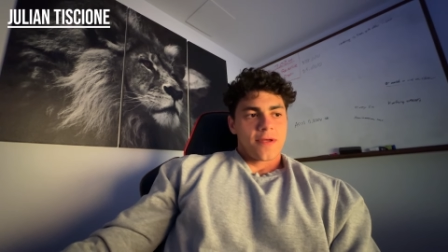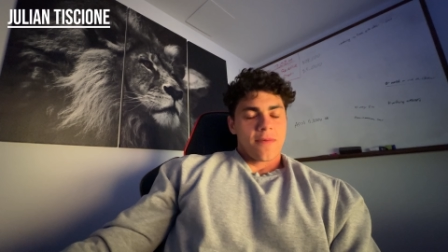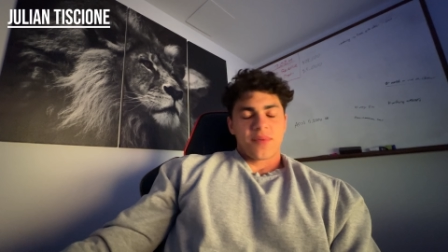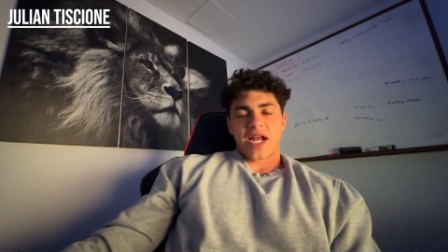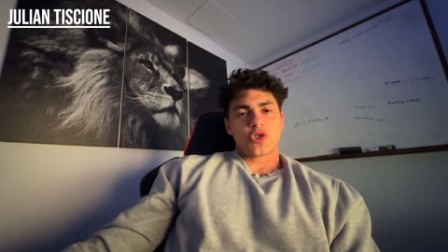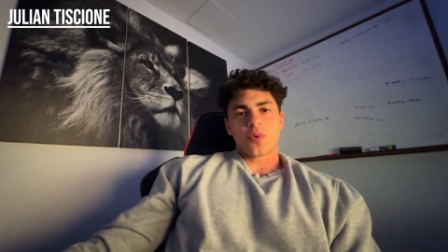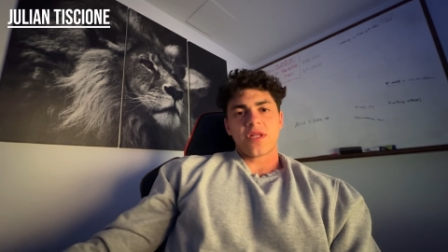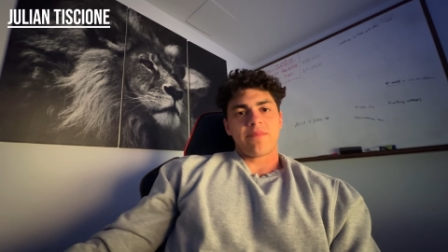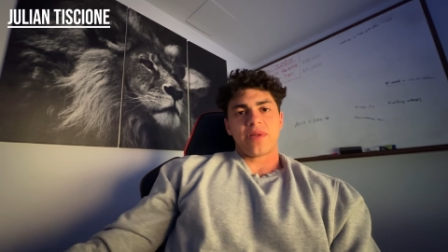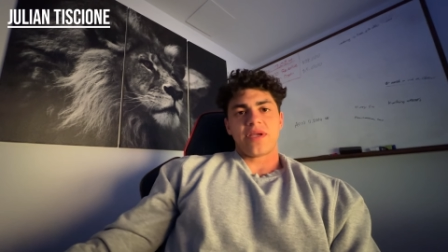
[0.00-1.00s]
But I
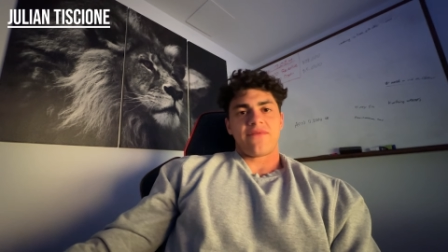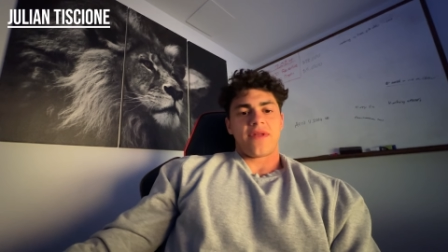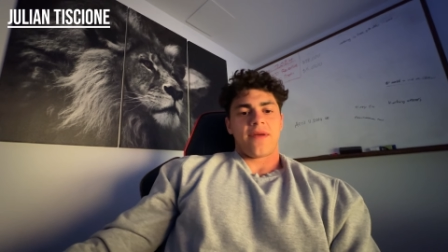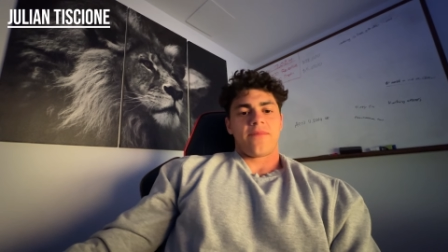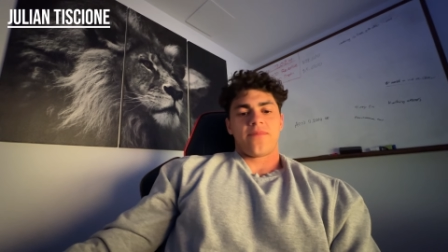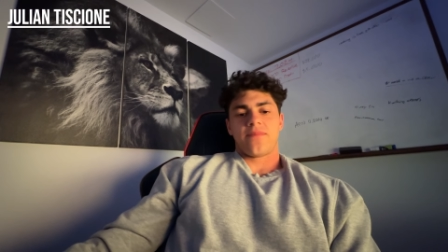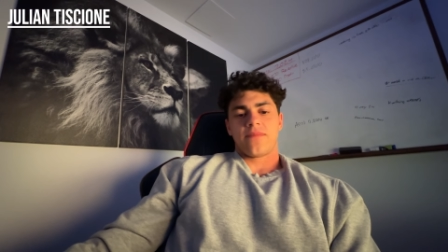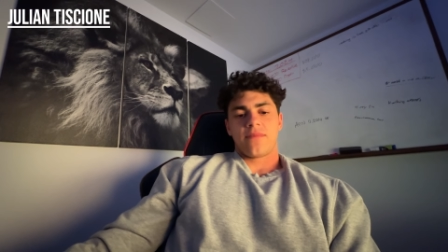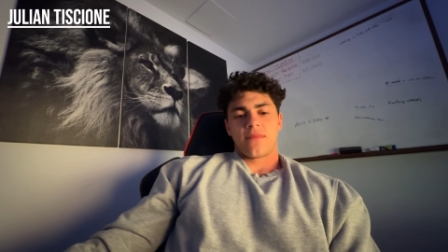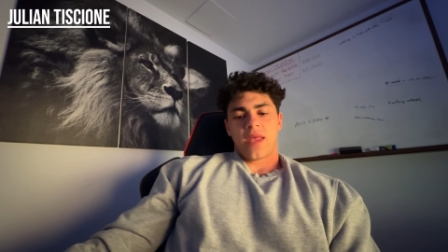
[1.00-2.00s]
truly believed it
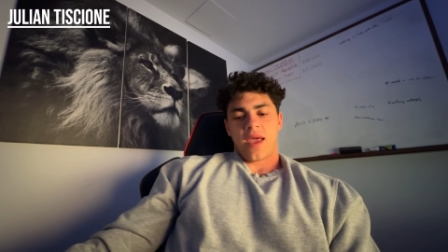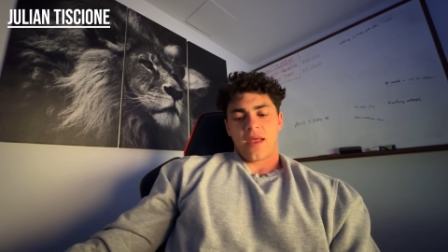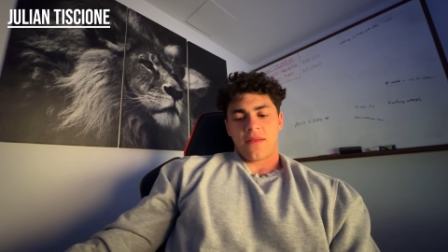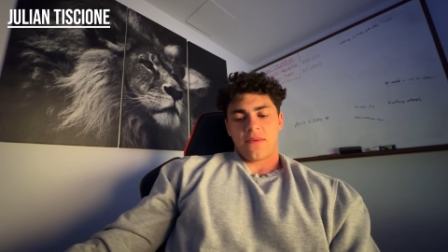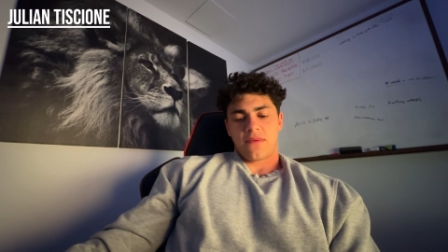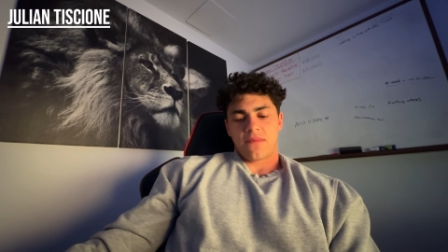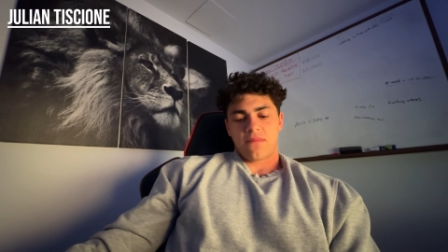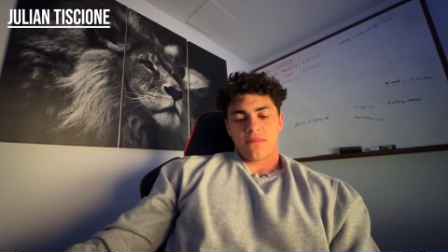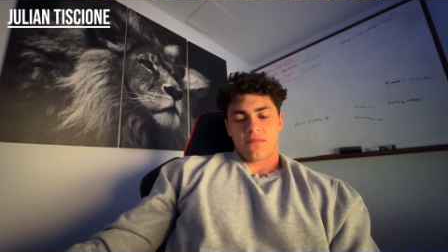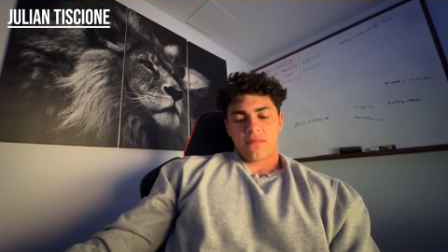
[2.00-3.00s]
and
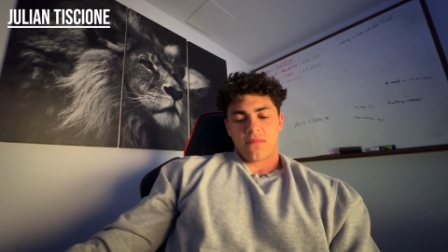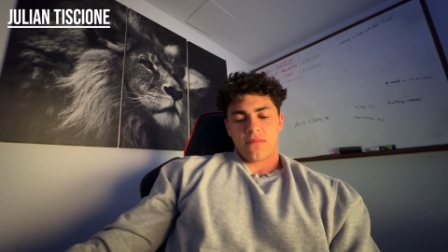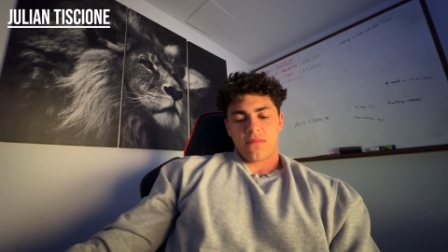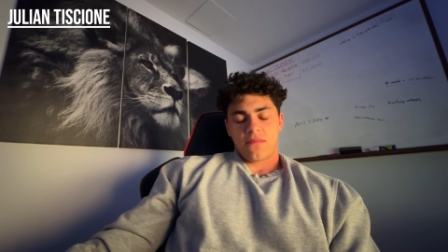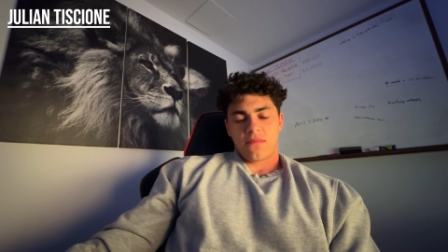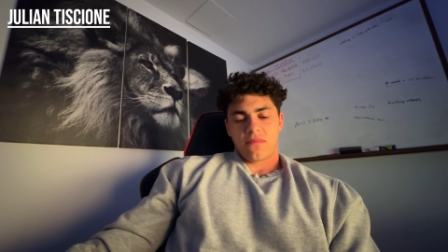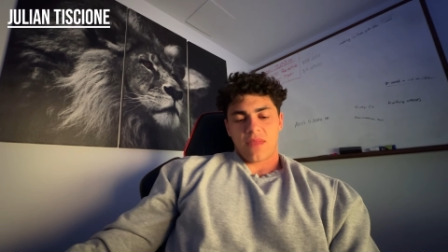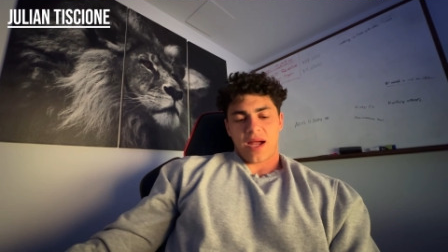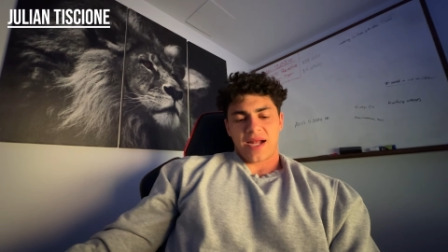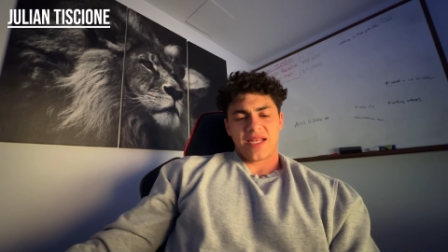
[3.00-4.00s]

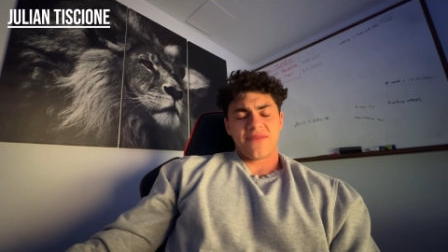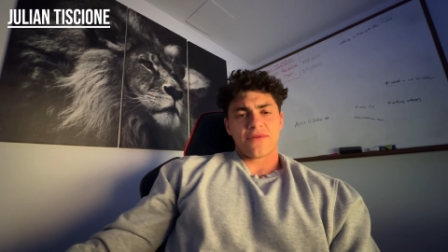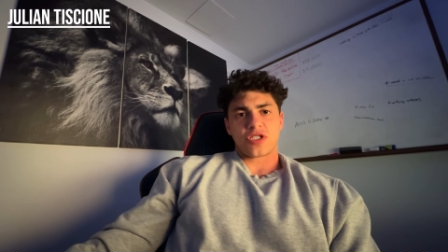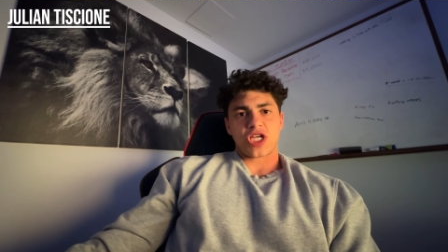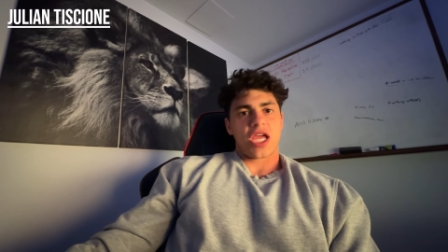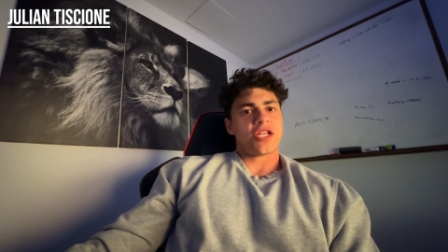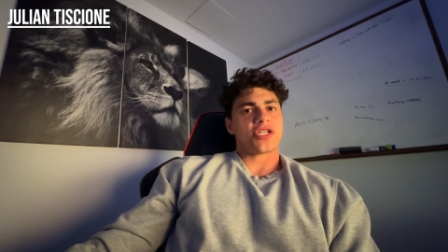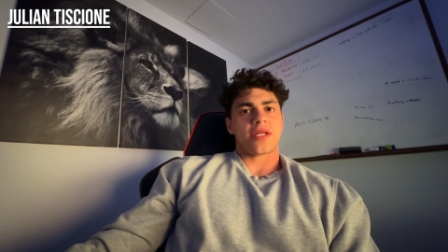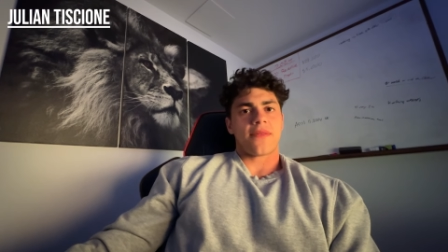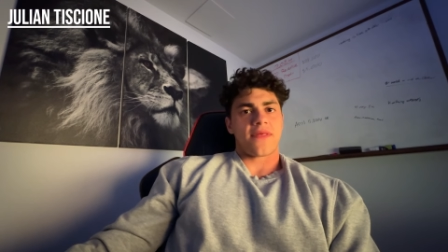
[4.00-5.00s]
I didn't even change
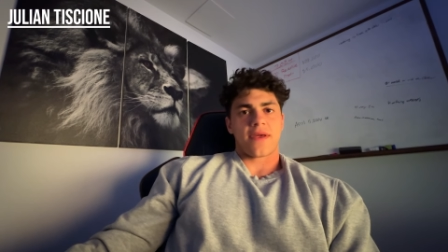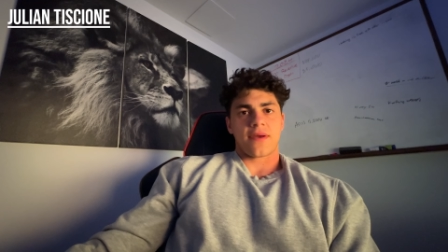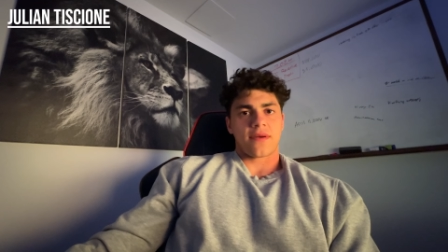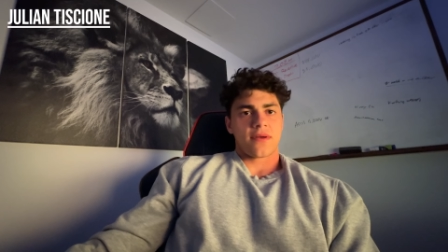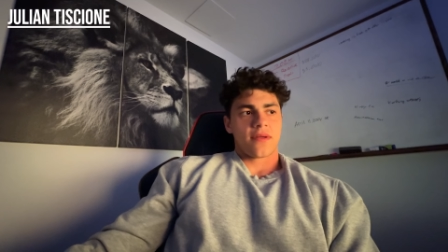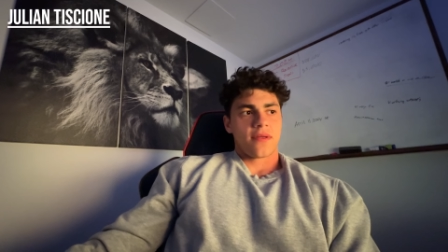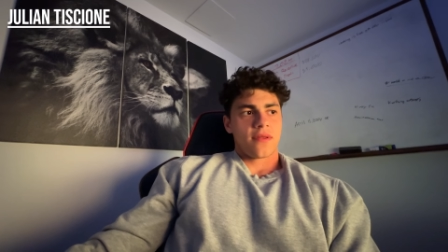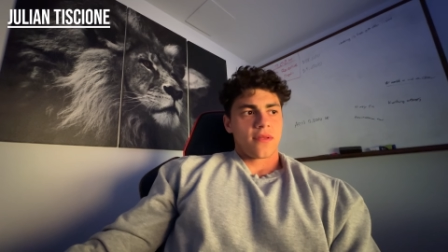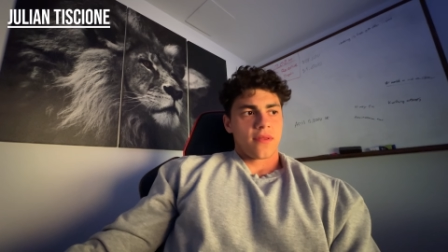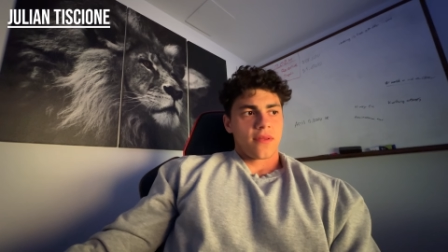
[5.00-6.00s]
anything.
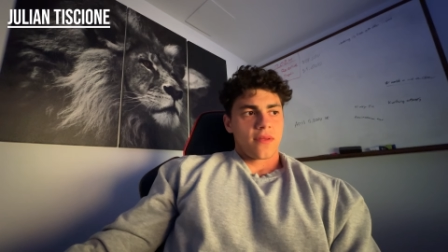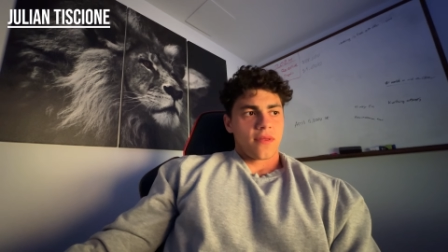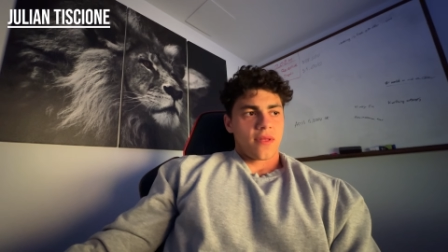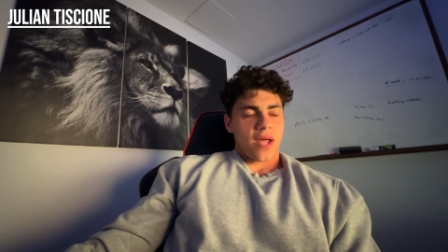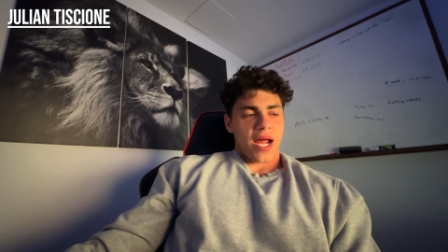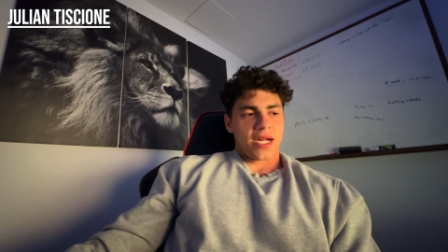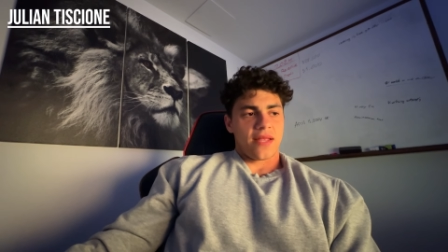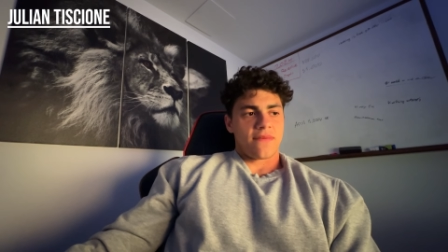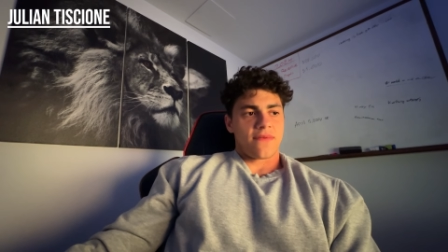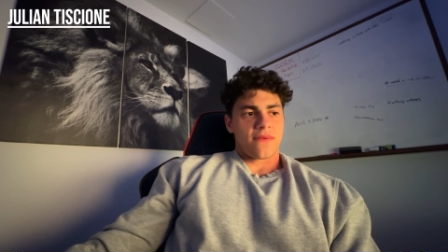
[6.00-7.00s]
I
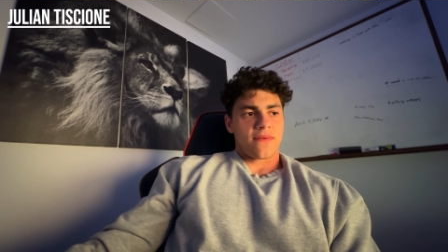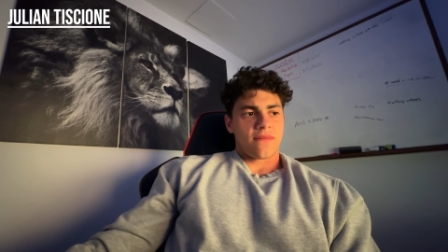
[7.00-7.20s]
didn't